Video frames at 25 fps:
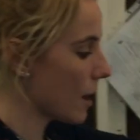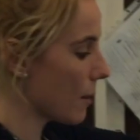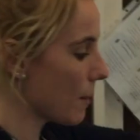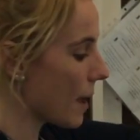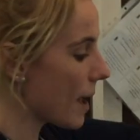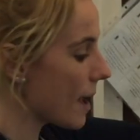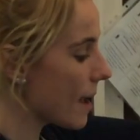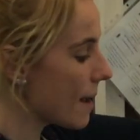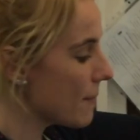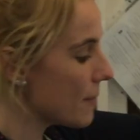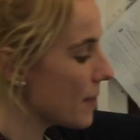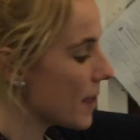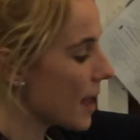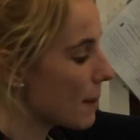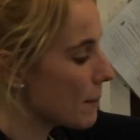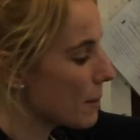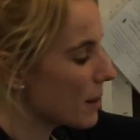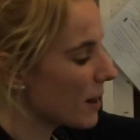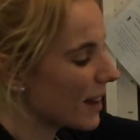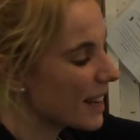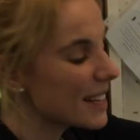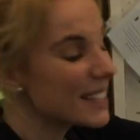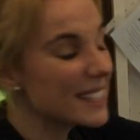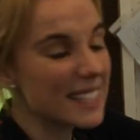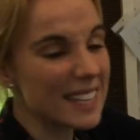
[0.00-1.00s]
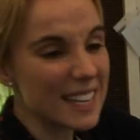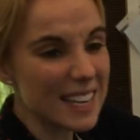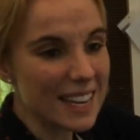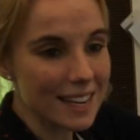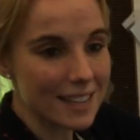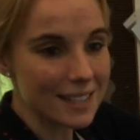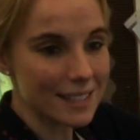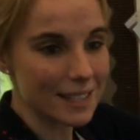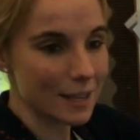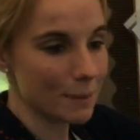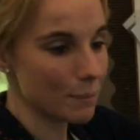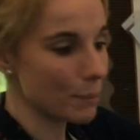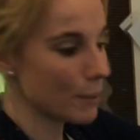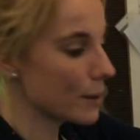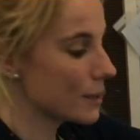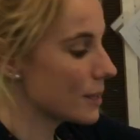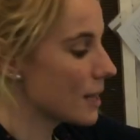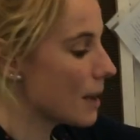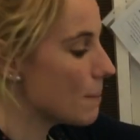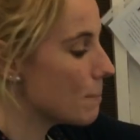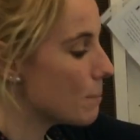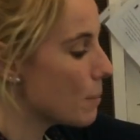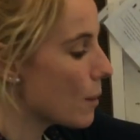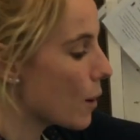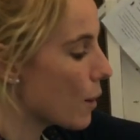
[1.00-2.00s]
A and the M are nice and easy because
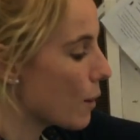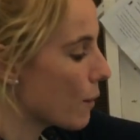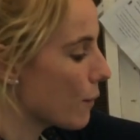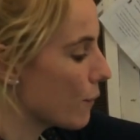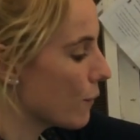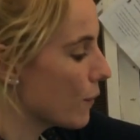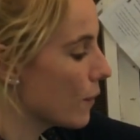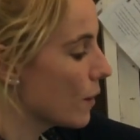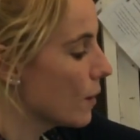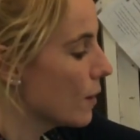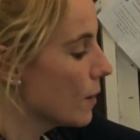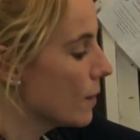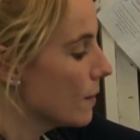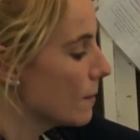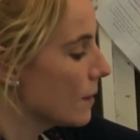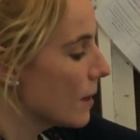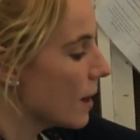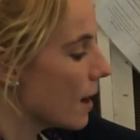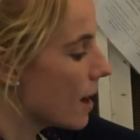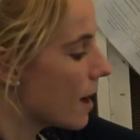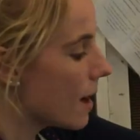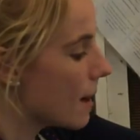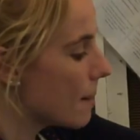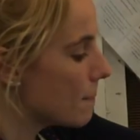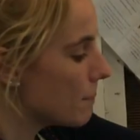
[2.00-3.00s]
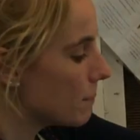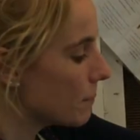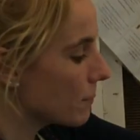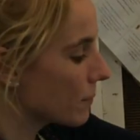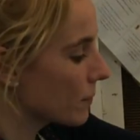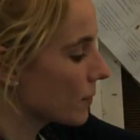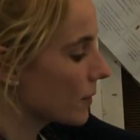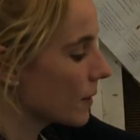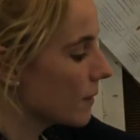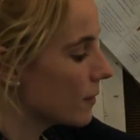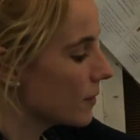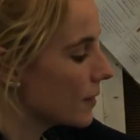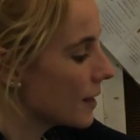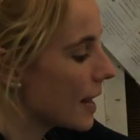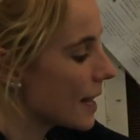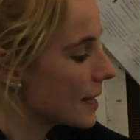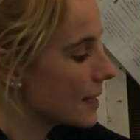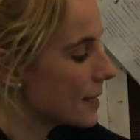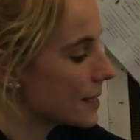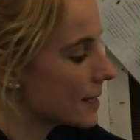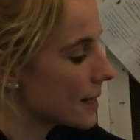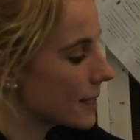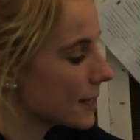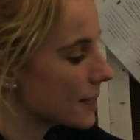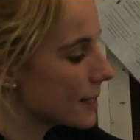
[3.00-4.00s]
they're both the
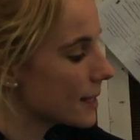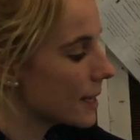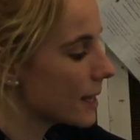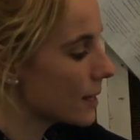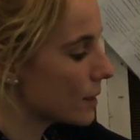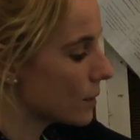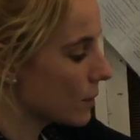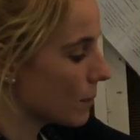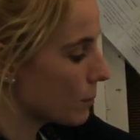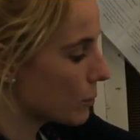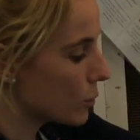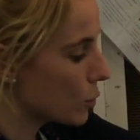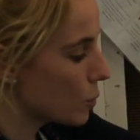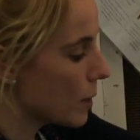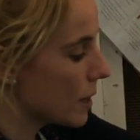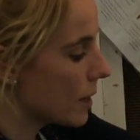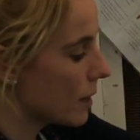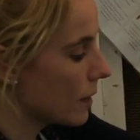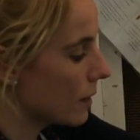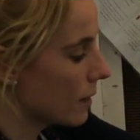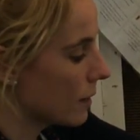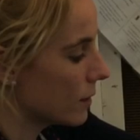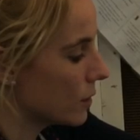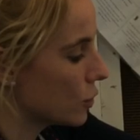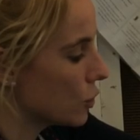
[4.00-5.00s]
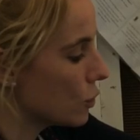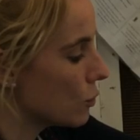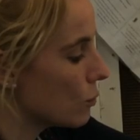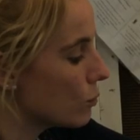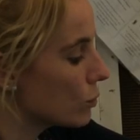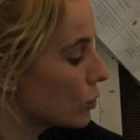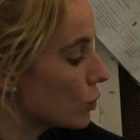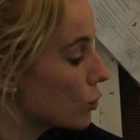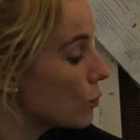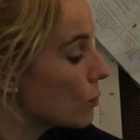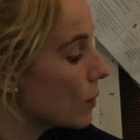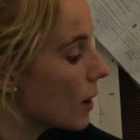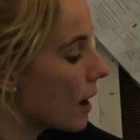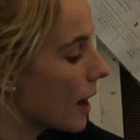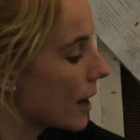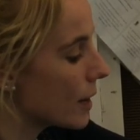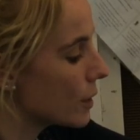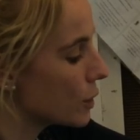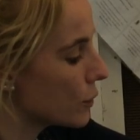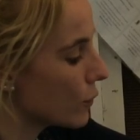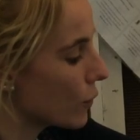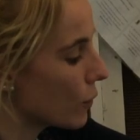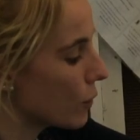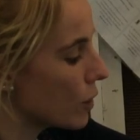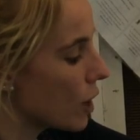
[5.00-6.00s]
letters that sit between the two tall
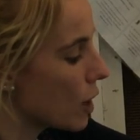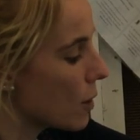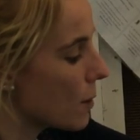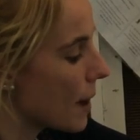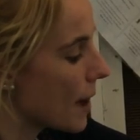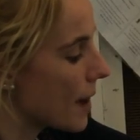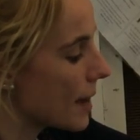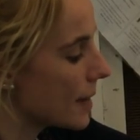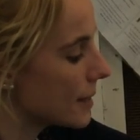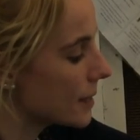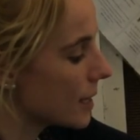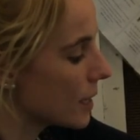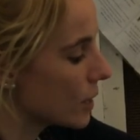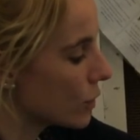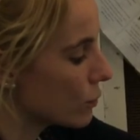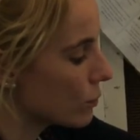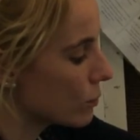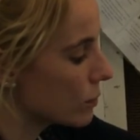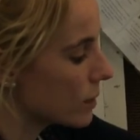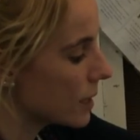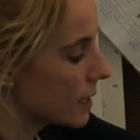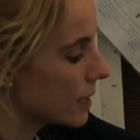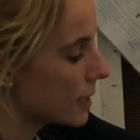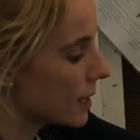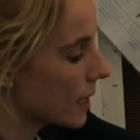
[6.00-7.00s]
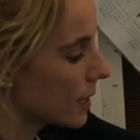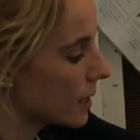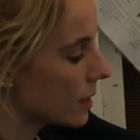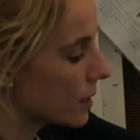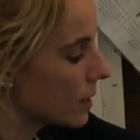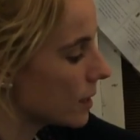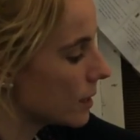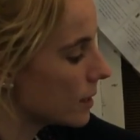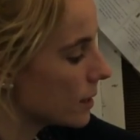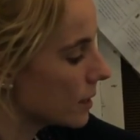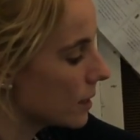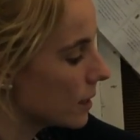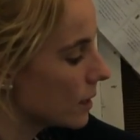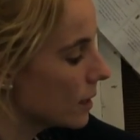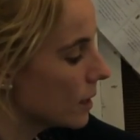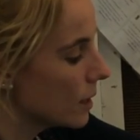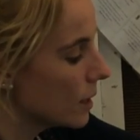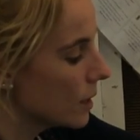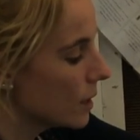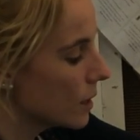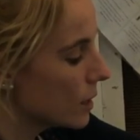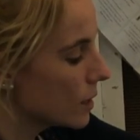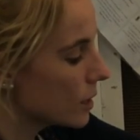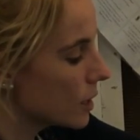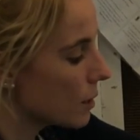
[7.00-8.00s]
lines. You've got no ascender or descenders.
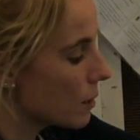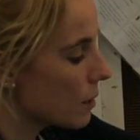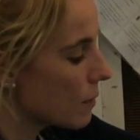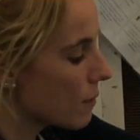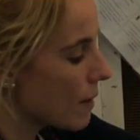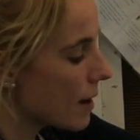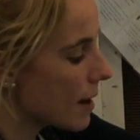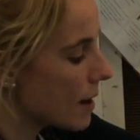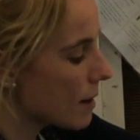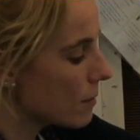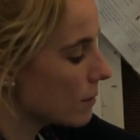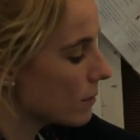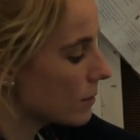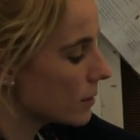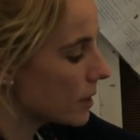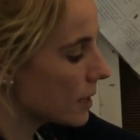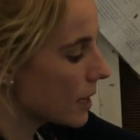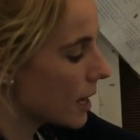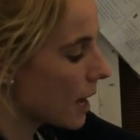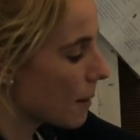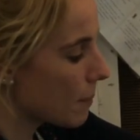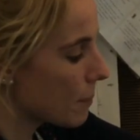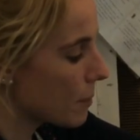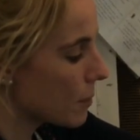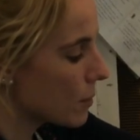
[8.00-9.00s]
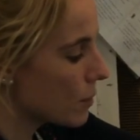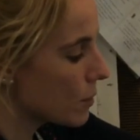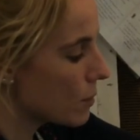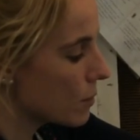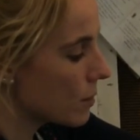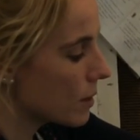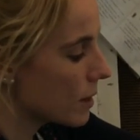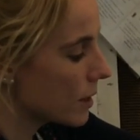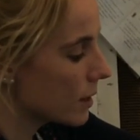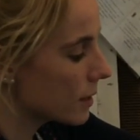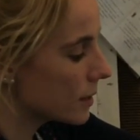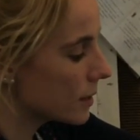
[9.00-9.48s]
So around the apple,